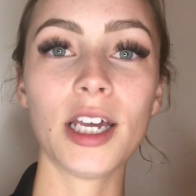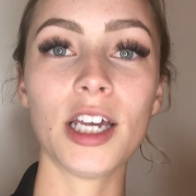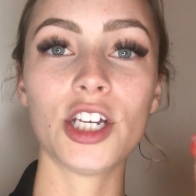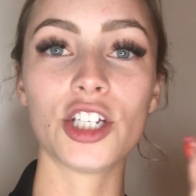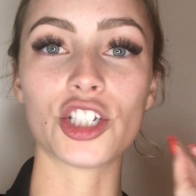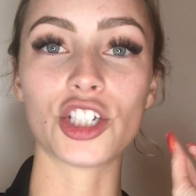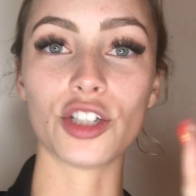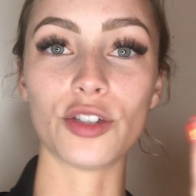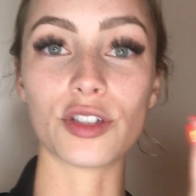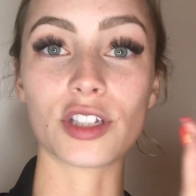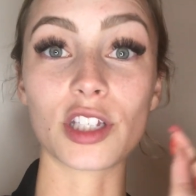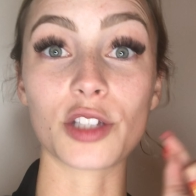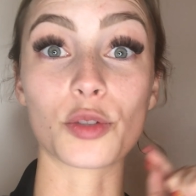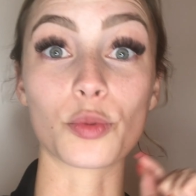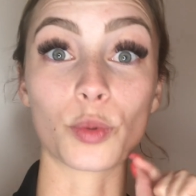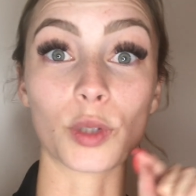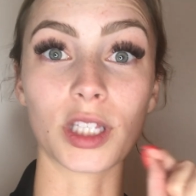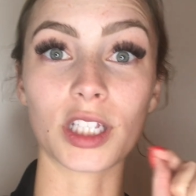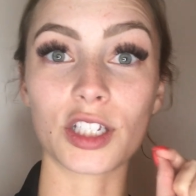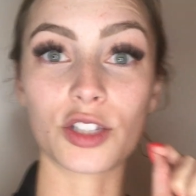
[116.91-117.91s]
She
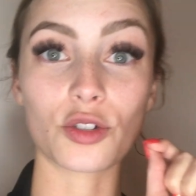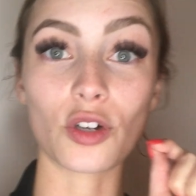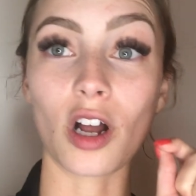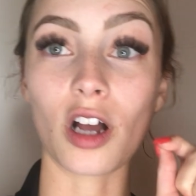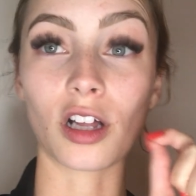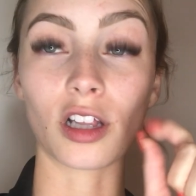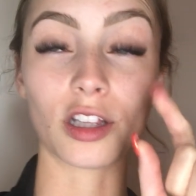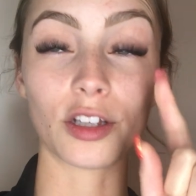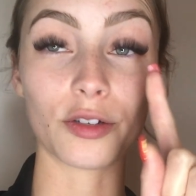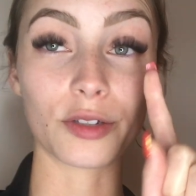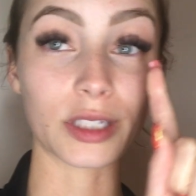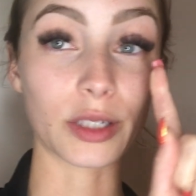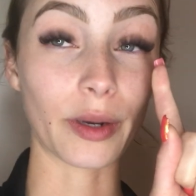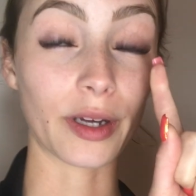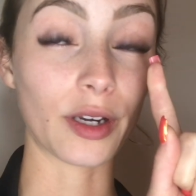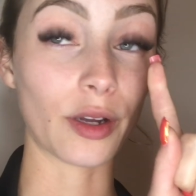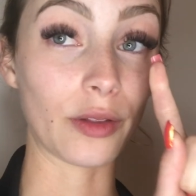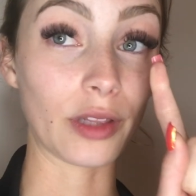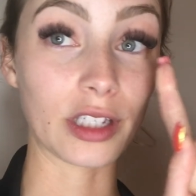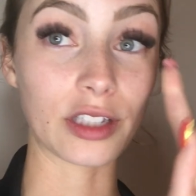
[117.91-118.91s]
uses really strong glue, so I
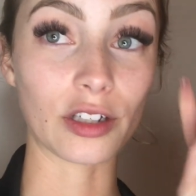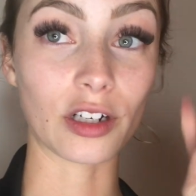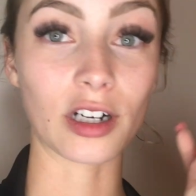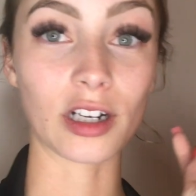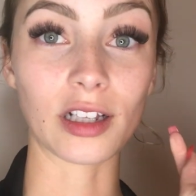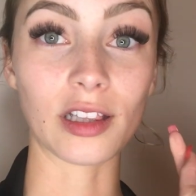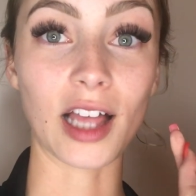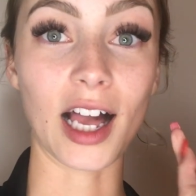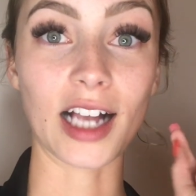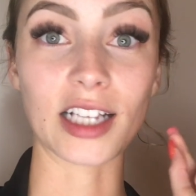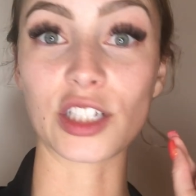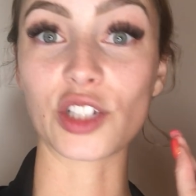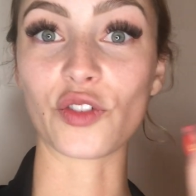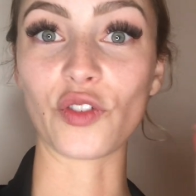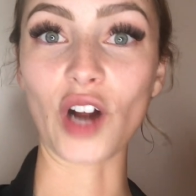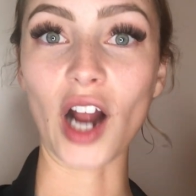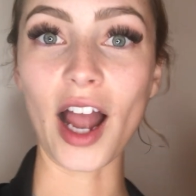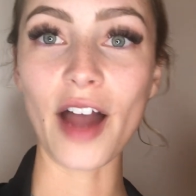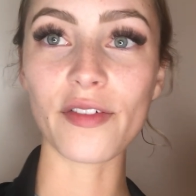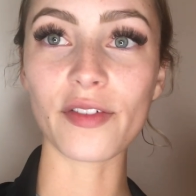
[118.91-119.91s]
know these are gonna last
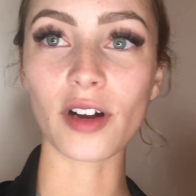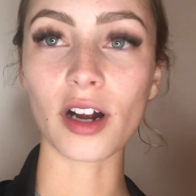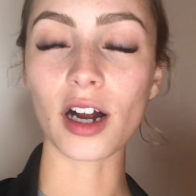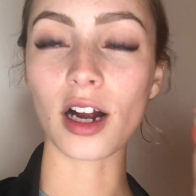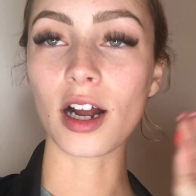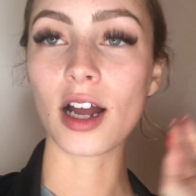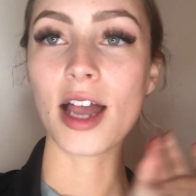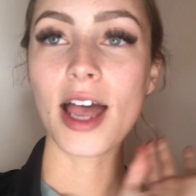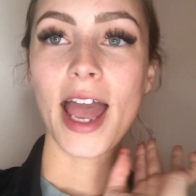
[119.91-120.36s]
forever,